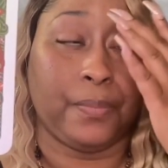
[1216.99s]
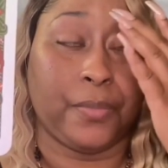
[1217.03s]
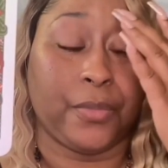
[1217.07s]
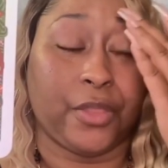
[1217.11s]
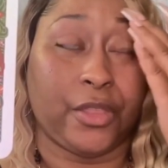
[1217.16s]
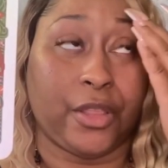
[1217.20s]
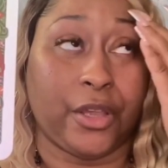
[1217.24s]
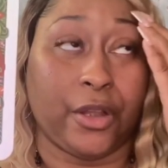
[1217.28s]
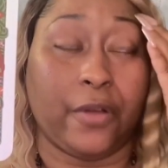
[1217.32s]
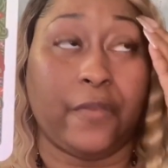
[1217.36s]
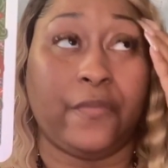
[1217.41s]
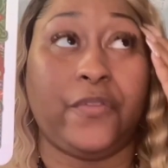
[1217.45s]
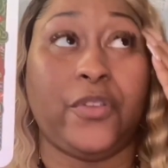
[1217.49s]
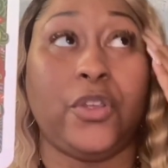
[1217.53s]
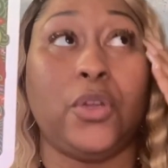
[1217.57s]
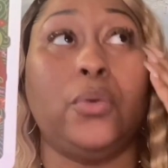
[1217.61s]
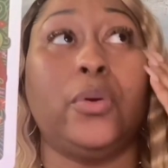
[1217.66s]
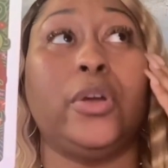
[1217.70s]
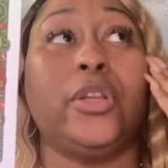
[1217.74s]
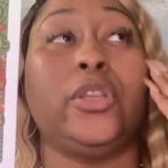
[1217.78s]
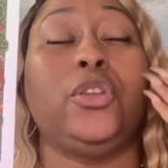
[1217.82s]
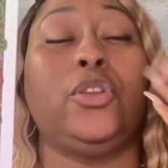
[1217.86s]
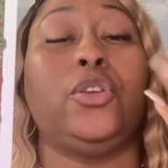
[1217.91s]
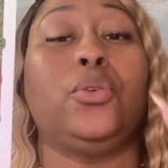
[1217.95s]
they're
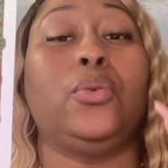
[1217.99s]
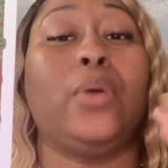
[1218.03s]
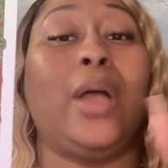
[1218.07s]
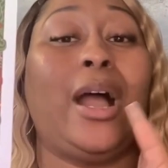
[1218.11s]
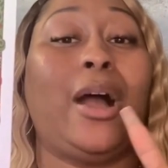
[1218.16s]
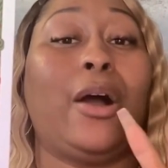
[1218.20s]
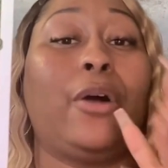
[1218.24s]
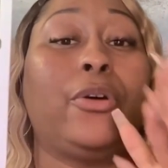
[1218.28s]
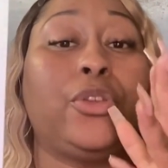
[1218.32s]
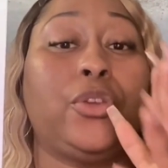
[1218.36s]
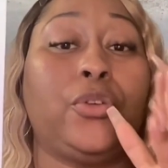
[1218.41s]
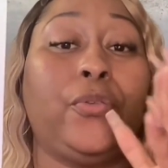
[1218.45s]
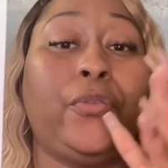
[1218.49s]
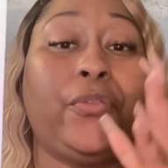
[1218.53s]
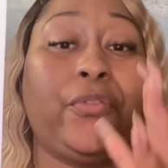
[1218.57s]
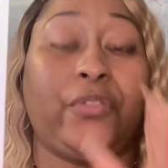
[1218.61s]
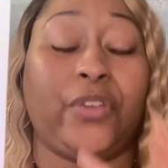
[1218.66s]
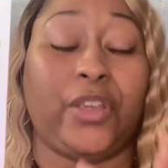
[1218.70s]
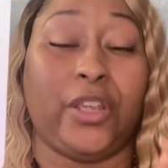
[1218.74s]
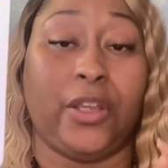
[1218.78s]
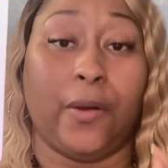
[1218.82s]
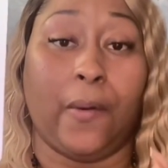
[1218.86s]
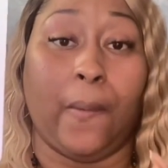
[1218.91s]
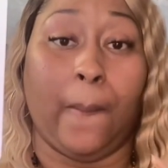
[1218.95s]
viewing you how you
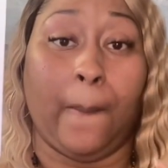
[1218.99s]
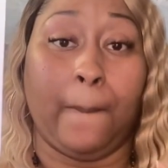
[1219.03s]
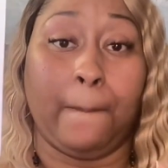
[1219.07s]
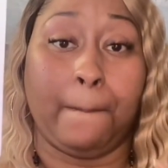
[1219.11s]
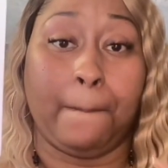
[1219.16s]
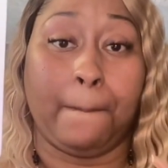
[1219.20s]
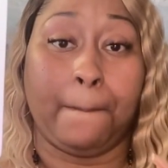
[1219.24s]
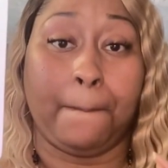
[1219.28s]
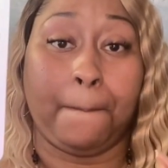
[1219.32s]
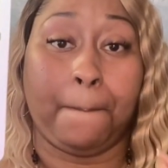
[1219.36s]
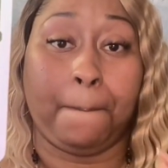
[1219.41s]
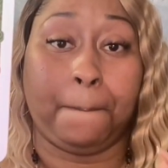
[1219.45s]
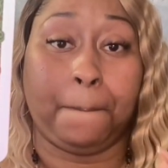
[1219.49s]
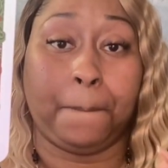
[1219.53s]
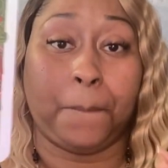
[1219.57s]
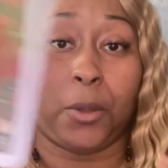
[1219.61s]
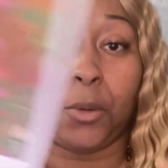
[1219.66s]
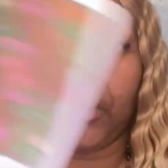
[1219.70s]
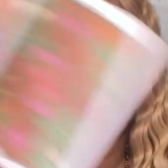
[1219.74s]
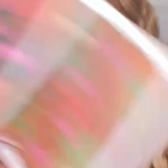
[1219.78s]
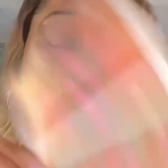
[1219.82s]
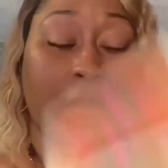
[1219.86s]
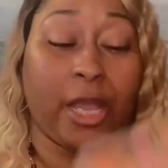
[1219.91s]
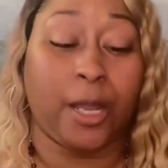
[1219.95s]
feel.
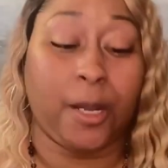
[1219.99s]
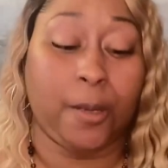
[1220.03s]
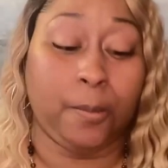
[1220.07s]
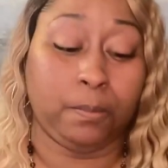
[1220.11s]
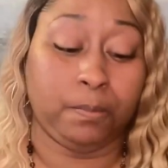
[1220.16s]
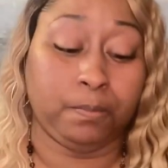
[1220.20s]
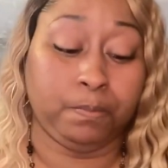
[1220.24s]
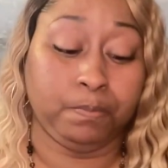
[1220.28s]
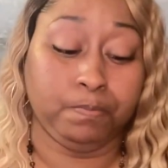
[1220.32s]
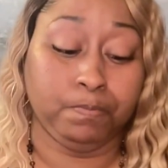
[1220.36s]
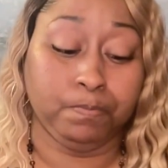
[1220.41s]
Okay.